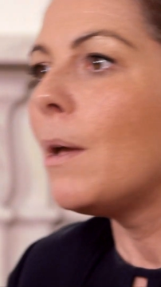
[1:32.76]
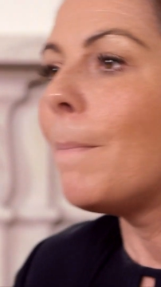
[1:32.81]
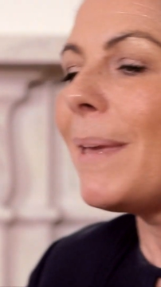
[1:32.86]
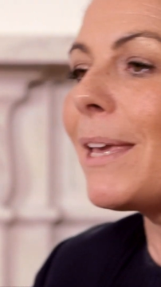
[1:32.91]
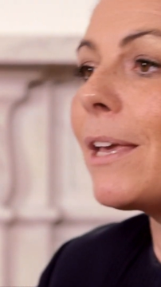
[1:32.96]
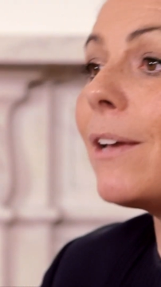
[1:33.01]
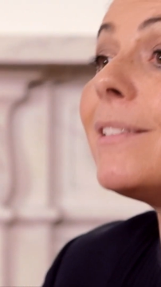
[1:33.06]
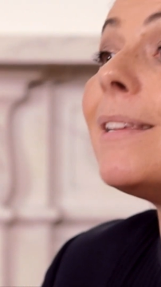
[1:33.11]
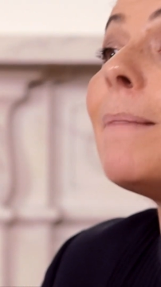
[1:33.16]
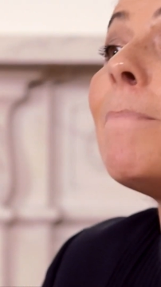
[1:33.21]

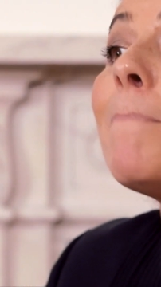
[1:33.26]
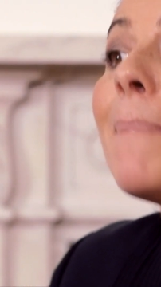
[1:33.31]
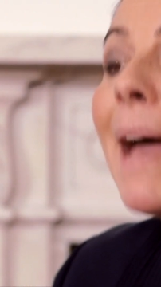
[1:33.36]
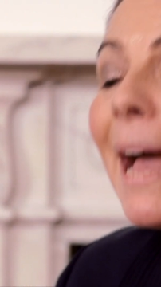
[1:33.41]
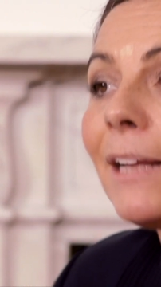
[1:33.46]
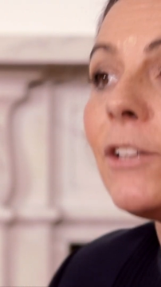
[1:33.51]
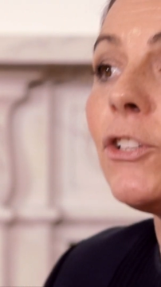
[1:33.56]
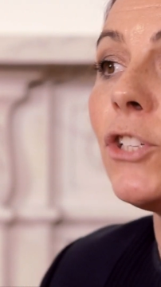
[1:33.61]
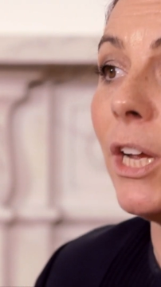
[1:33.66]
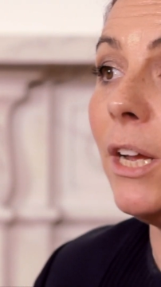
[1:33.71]
Because
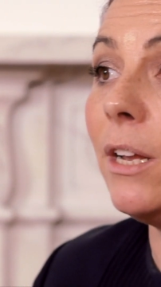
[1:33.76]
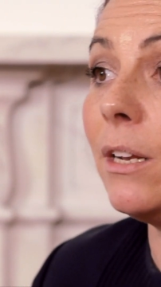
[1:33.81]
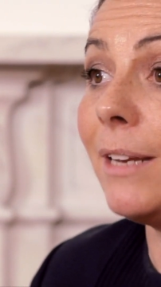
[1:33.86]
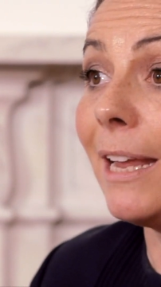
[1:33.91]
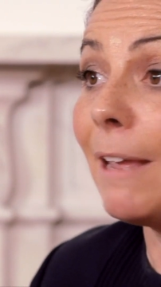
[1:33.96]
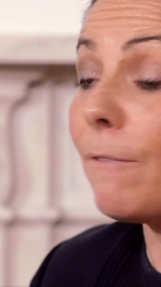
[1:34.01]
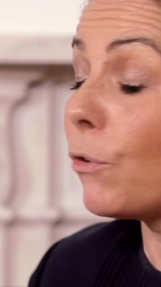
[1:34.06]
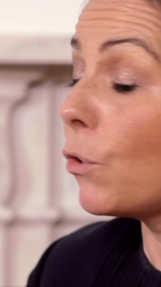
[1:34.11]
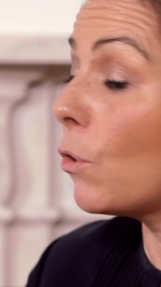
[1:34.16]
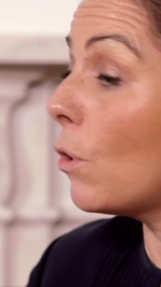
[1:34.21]
imagine
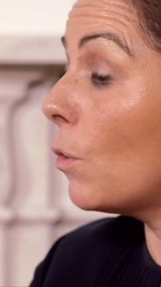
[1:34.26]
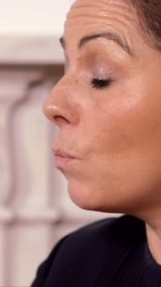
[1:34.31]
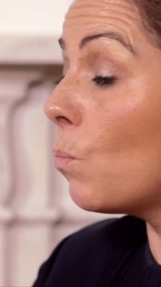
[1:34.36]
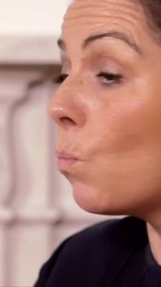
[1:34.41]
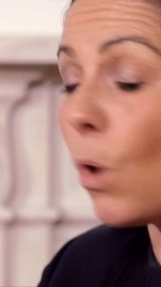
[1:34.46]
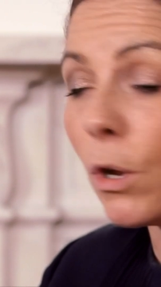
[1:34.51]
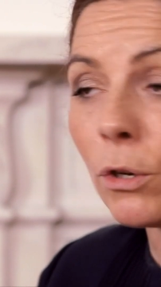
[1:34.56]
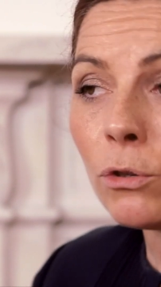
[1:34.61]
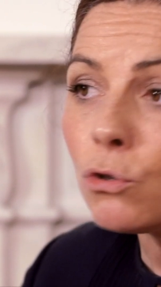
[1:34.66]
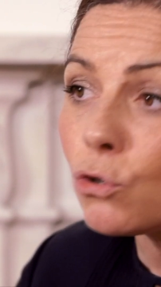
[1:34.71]
if you're on
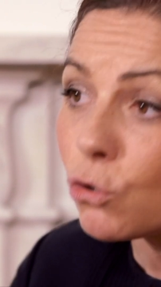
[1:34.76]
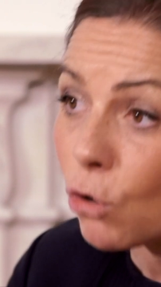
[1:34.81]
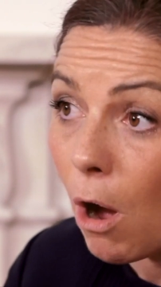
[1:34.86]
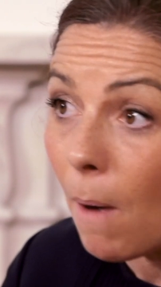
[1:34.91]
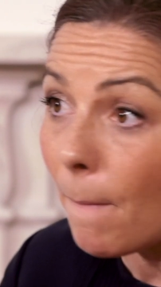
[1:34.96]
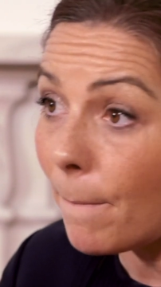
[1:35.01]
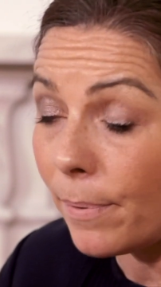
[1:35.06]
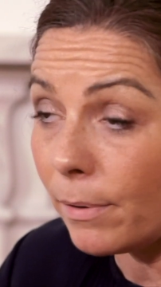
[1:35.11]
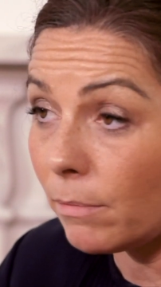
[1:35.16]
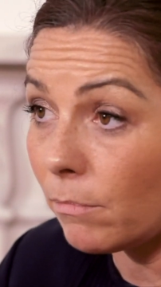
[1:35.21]
one
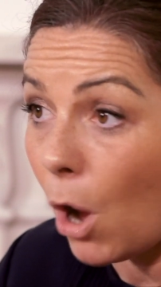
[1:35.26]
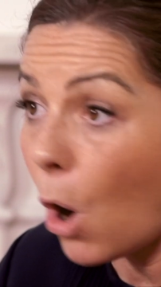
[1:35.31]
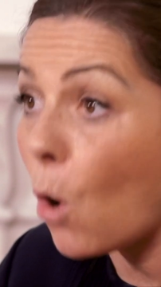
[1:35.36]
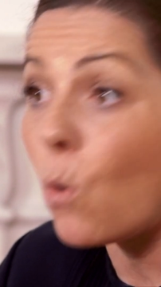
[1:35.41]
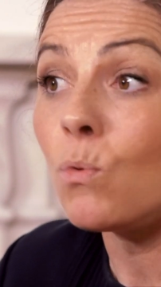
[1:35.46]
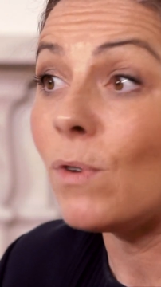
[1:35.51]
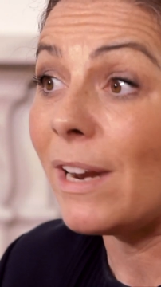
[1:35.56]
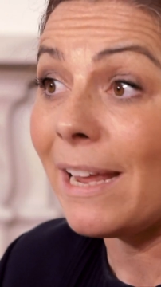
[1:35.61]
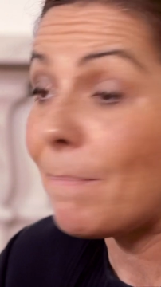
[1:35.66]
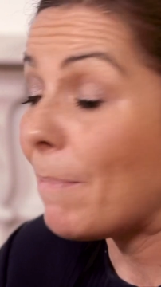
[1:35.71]
drop
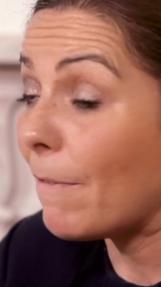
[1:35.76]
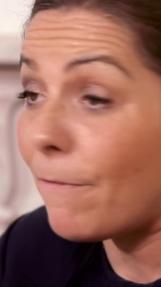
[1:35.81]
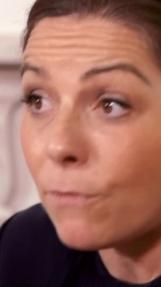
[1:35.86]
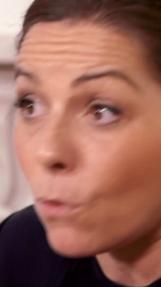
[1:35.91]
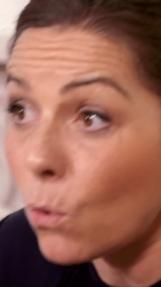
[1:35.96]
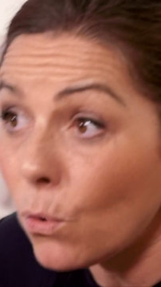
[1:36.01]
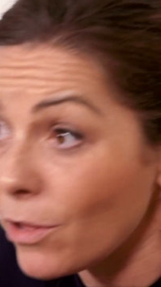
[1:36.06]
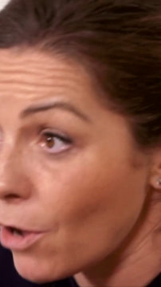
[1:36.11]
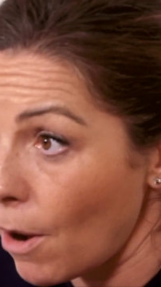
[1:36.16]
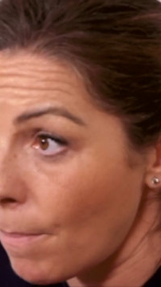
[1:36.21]
only
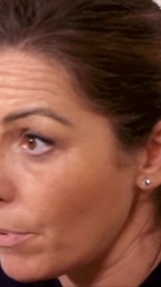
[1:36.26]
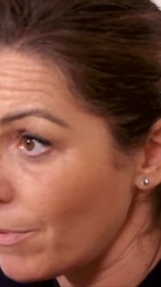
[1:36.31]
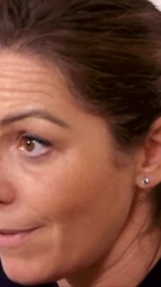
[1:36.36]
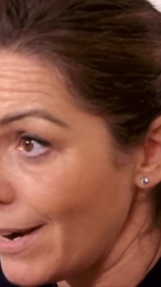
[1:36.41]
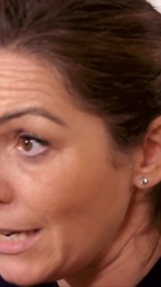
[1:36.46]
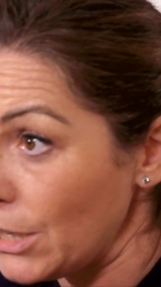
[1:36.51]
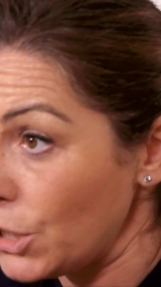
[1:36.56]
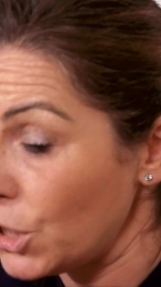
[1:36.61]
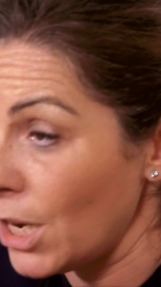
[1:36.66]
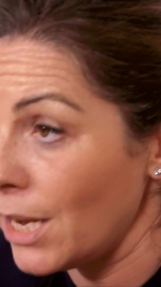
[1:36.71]
before the
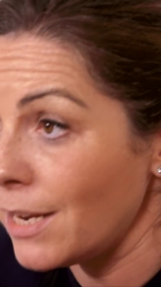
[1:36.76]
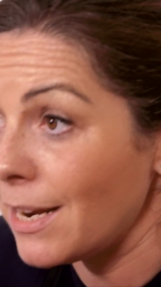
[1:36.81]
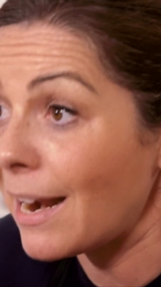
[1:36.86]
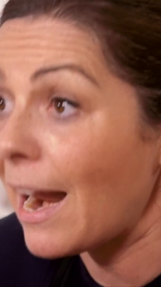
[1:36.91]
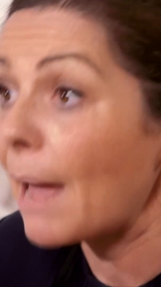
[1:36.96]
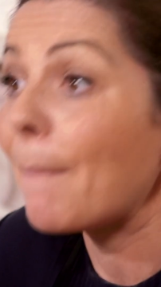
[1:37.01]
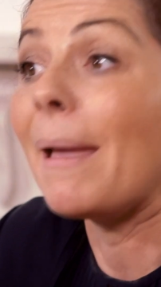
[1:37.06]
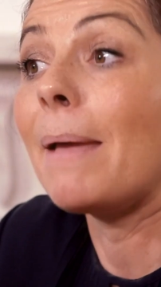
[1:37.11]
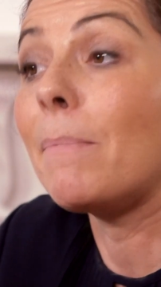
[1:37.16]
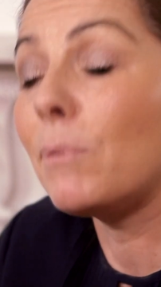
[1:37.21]
operation, and
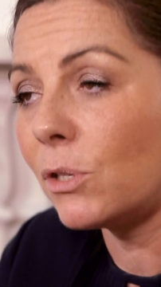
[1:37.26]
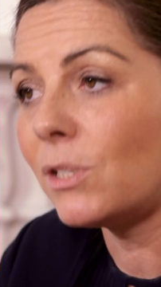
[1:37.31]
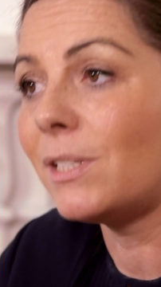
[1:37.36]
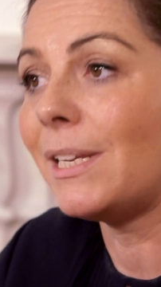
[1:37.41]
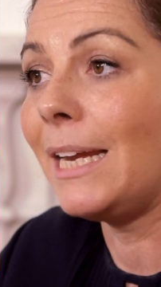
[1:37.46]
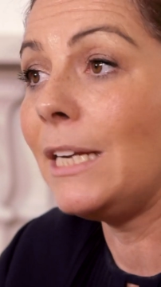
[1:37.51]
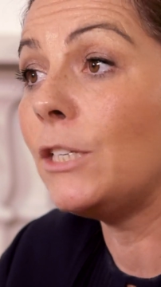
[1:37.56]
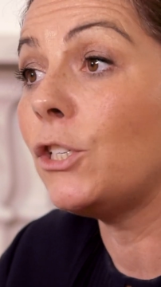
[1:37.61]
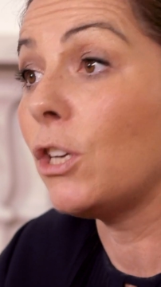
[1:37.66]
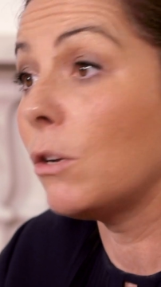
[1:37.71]
I'm able to
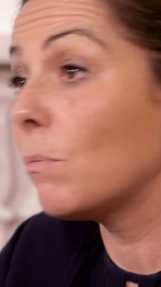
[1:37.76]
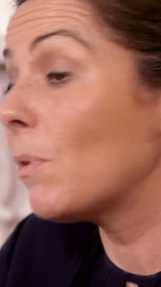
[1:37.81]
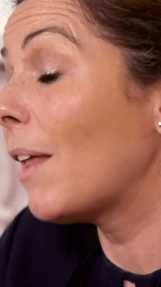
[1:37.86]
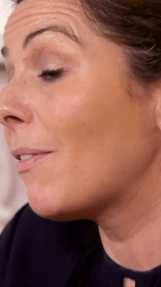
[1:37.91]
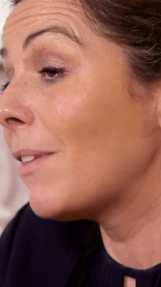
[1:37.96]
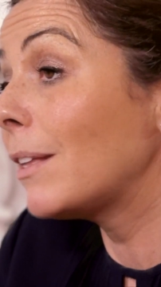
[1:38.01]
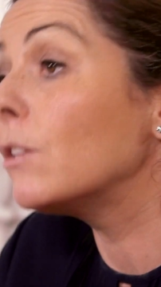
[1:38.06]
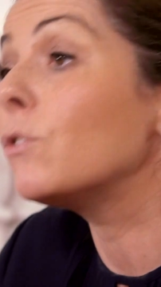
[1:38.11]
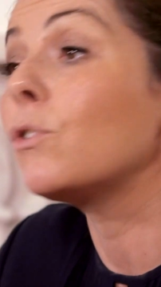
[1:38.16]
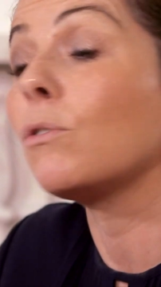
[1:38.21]
say to you, well, I
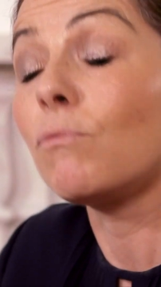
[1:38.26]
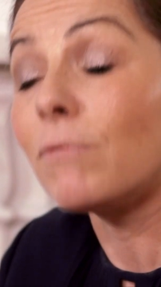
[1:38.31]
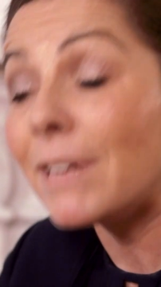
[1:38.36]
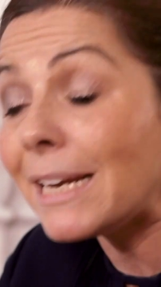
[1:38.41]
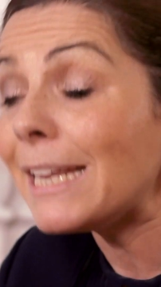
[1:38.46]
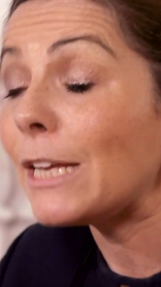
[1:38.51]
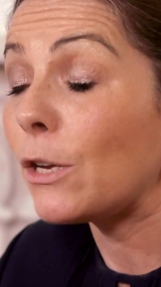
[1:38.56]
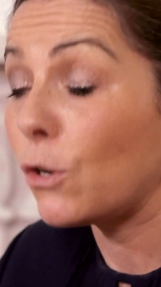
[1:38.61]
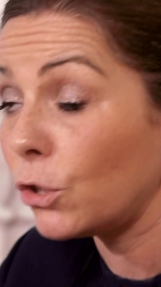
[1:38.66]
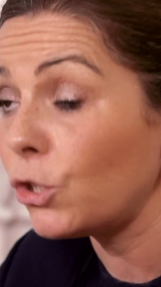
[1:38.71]
think there's a
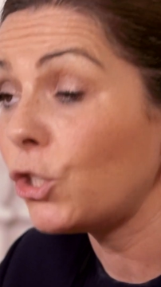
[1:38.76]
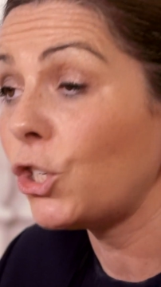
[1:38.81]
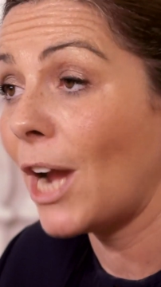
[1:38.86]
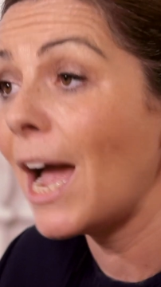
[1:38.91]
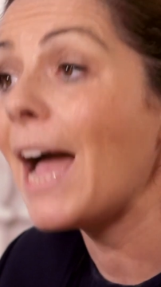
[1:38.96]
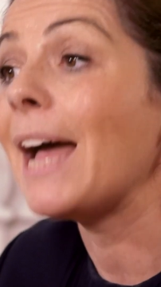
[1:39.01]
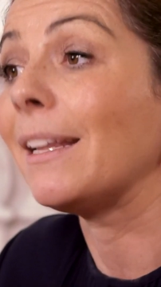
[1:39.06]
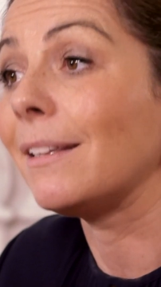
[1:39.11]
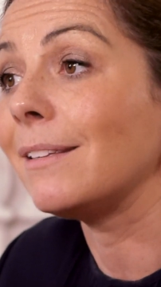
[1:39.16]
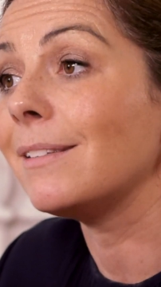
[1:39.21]
really good
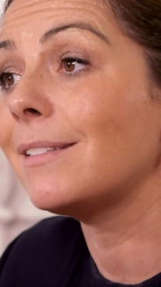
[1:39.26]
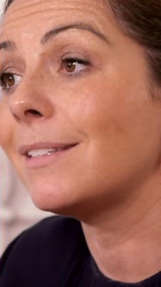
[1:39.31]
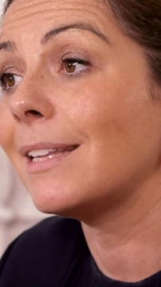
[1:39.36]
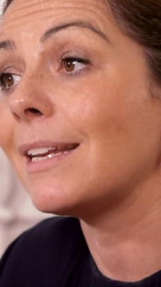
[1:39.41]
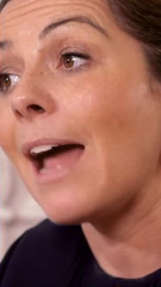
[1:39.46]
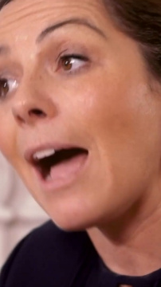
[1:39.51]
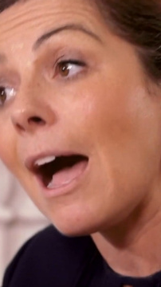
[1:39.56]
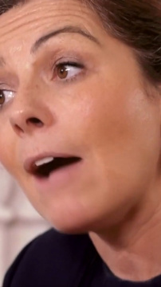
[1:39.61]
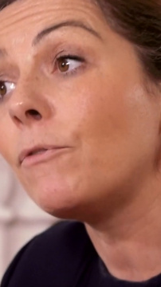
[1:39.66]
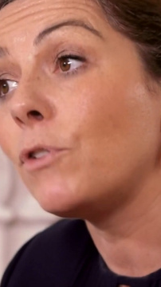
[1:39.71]
chance that
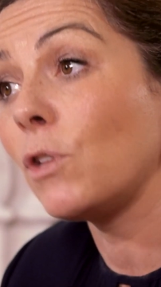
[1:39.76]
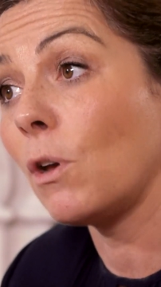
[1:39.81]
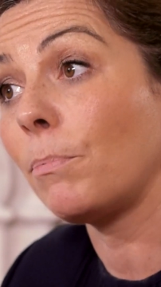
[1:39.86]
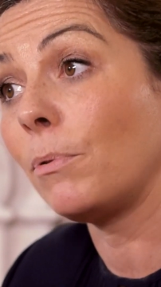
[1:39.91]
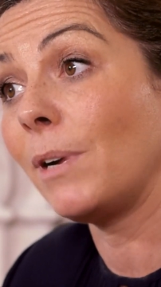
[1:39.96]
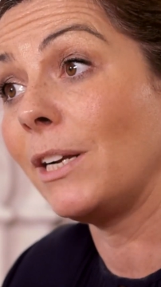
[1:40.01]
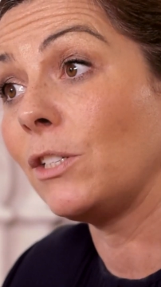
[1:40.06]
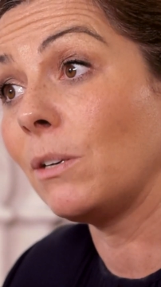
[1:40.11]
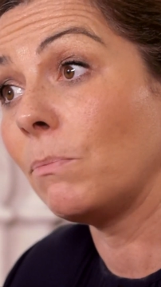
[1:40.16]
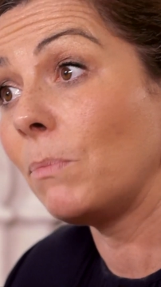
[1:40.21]
after the
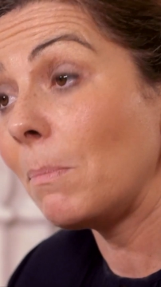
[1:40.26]
operation,